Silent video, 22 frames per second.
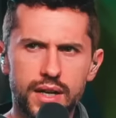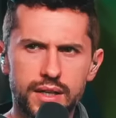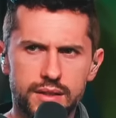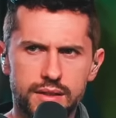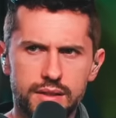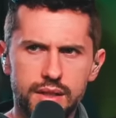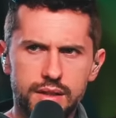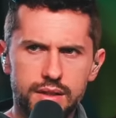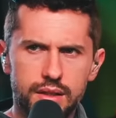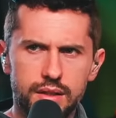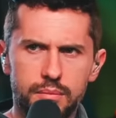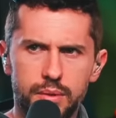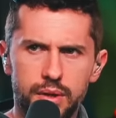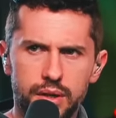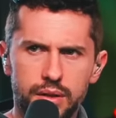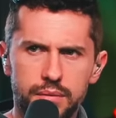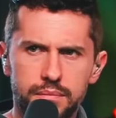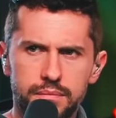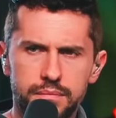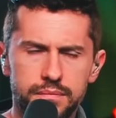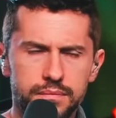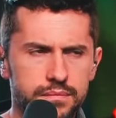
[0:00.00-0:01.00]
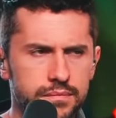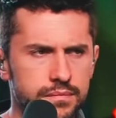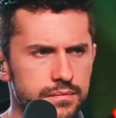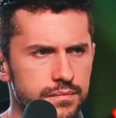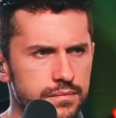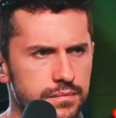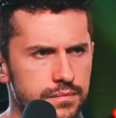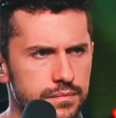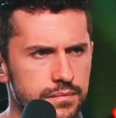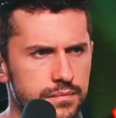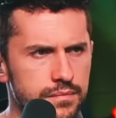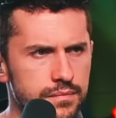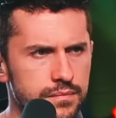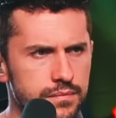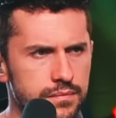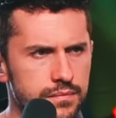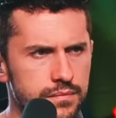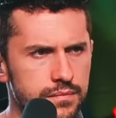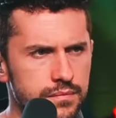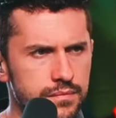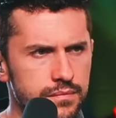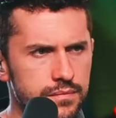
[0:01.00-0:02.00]
you guys stick to the book?
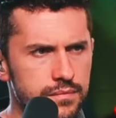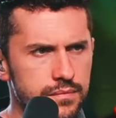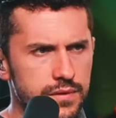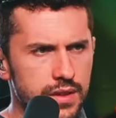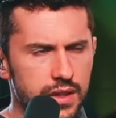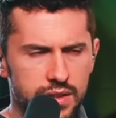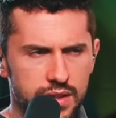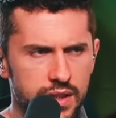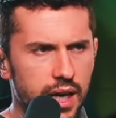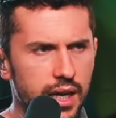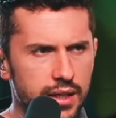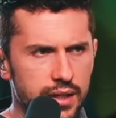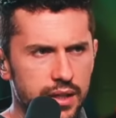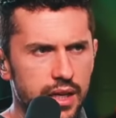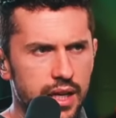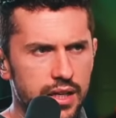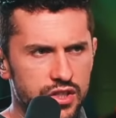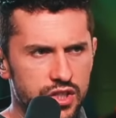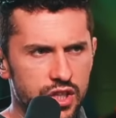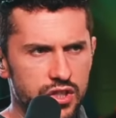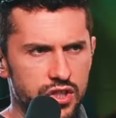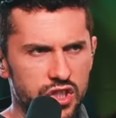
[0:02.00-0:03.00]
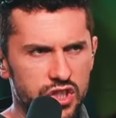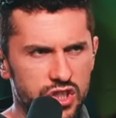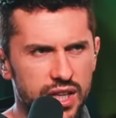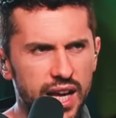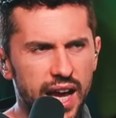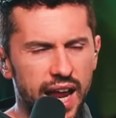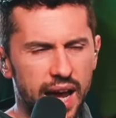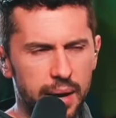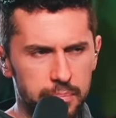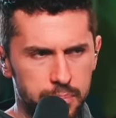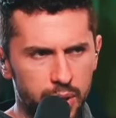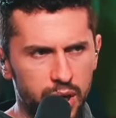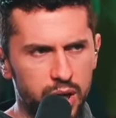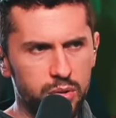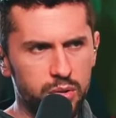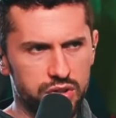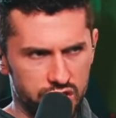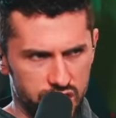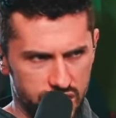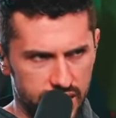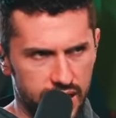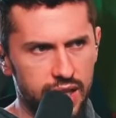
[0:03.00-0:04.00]
It's not. It's not. It's just kind of, a book
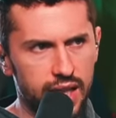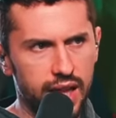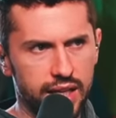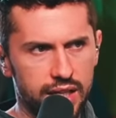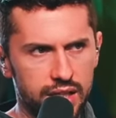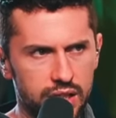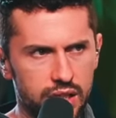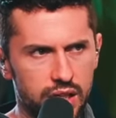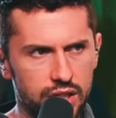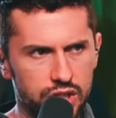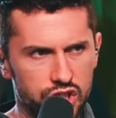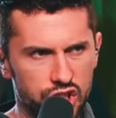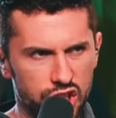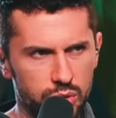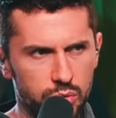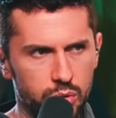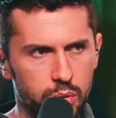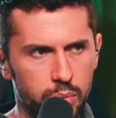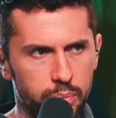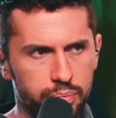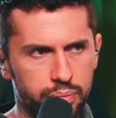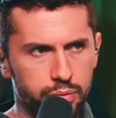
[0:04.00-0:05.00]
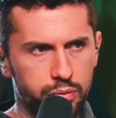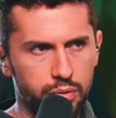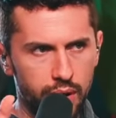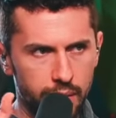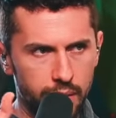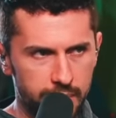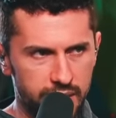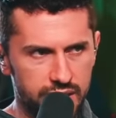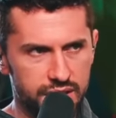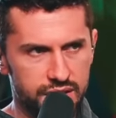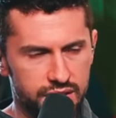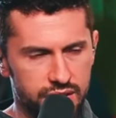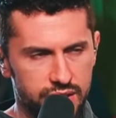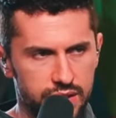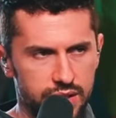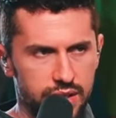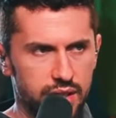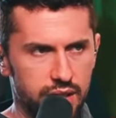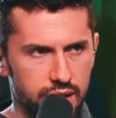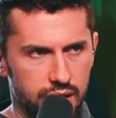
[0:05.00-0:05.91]
was just kind of like a general premise